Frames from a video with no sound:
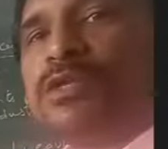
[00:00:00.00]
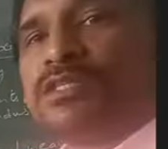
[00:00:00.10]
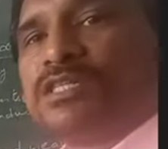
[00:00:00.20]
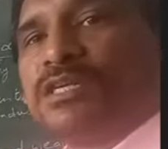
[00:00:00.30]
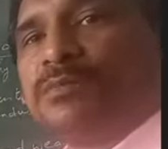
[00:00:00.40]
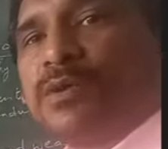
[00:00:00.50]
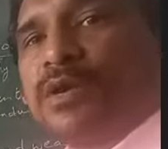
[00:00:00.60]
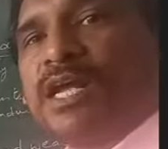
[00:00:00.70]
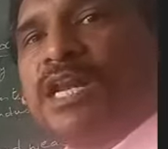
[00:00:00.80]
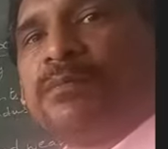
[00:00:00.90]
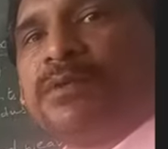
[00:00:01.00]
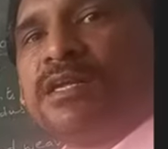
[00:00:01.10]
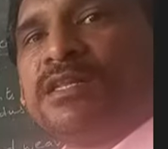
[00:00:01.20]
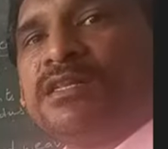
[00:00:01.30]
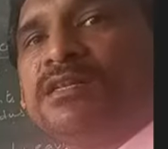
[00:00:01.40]
the steam power helped
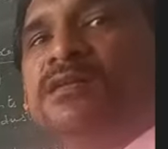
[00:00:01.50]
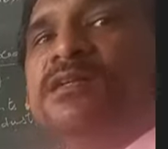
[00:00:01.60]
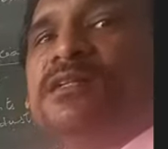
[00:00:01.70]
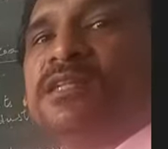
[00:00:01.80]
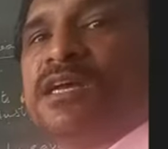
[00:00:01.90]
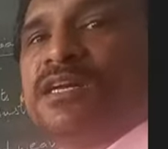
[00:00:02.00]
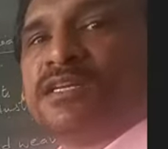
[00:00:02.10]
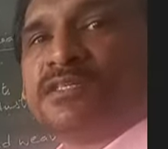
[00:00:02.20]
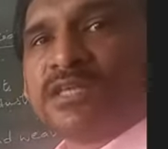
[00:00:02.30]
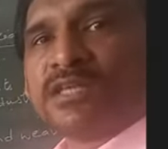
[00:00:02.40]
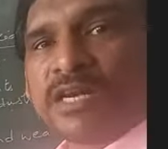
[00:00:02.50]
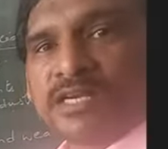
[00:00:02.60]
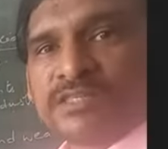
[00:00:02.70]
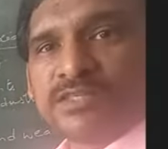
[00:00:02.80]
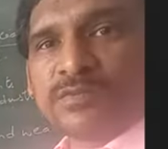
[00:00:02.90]
in the
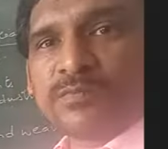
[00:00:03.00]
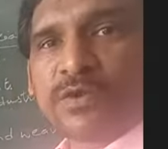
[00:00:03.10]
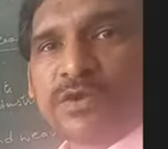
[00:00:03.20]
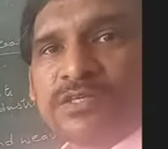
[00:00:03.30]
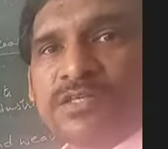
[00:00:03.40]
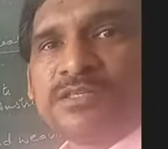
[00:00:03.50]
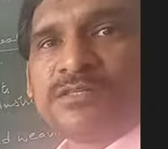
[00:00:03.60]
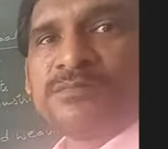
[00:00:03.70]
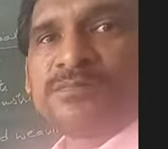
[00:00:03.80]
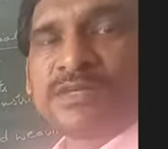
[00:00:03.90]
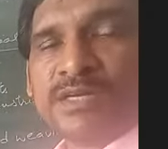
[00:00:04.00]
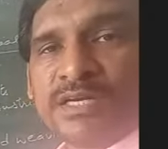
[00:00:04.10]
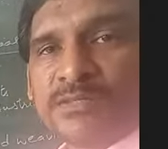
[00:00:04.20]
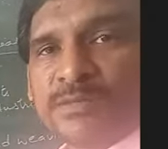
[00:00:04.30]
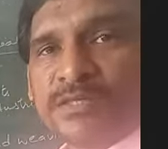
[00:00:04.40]
industrialization process,
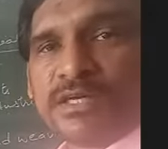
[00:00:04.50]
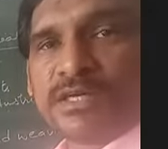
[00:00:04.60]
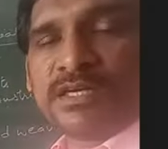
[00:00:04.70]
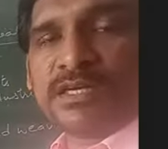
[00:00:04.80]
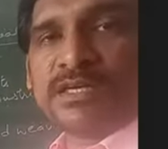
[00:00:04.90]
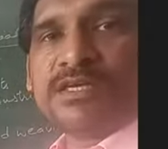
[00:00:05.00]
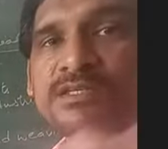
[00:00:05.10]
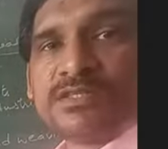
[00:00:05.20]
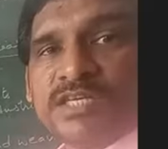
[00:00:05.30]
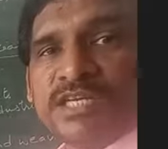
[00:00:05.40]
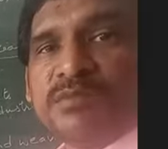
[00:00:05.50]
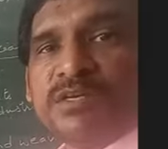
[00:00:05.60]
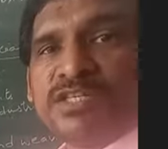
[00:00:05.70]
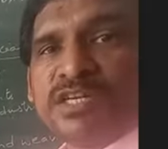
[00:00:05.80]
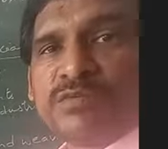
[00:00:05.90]
especially steam
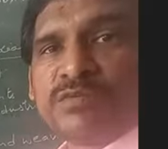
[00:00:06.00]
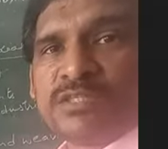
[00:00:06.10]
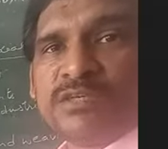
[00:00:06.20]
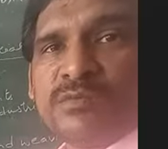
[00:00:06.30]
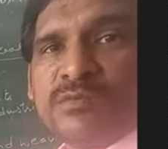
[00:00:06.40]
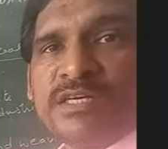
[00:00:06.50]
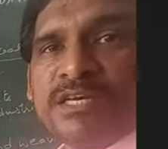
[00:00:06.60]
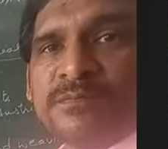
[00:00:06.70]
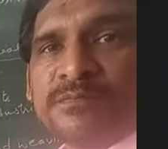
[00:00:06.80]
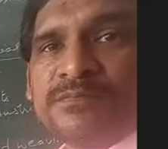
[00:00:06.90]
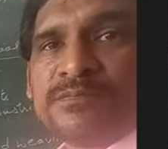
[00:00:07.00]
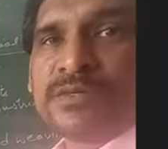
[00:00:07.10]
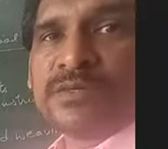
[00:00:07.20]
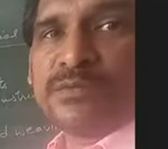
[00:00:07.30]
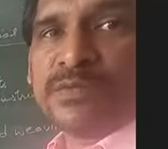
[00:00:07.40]
engine was invented,
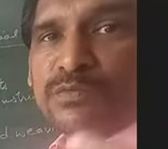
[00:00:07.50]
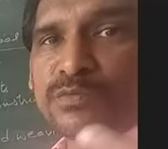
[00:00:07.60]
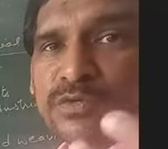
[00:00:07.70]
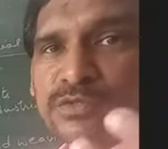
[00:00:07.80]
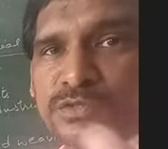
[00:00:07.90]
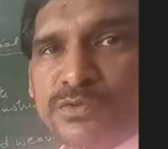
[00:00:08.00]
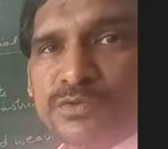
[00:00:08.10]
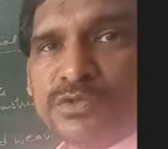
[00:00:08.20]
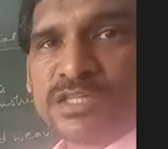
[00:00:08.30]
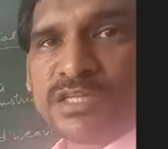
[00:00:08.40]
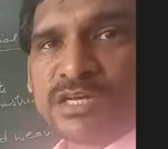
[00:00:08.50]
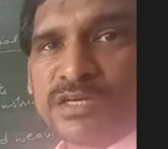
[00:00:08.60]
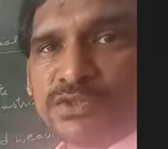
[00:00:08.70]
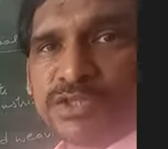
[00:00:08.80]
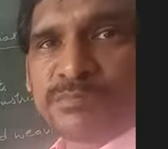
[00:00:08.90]
which was used in the
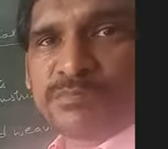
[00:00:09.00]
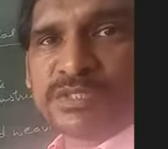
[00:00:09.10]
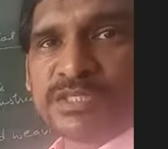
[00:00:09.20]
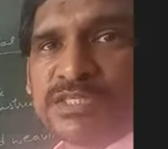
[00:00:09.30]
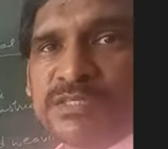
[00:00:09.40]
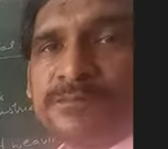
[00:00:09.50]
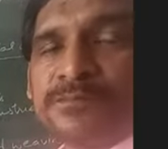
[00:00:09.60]
ships,